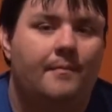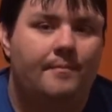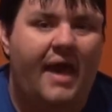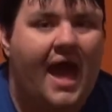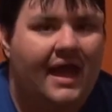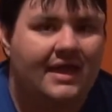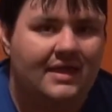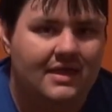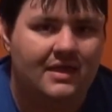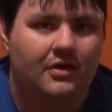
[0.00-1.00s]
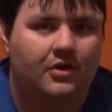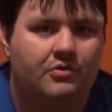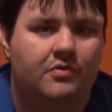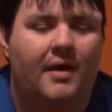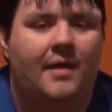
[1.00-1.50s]
back here
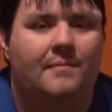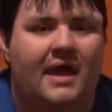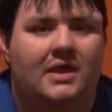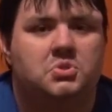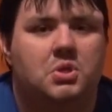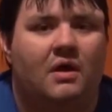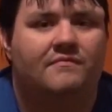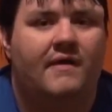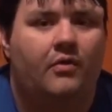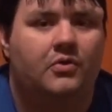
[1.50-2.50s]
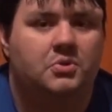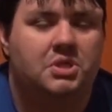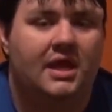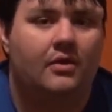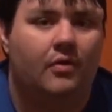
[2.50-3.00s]
to my main Sean Fowler
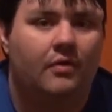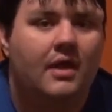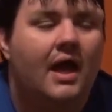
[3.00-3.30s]
channel.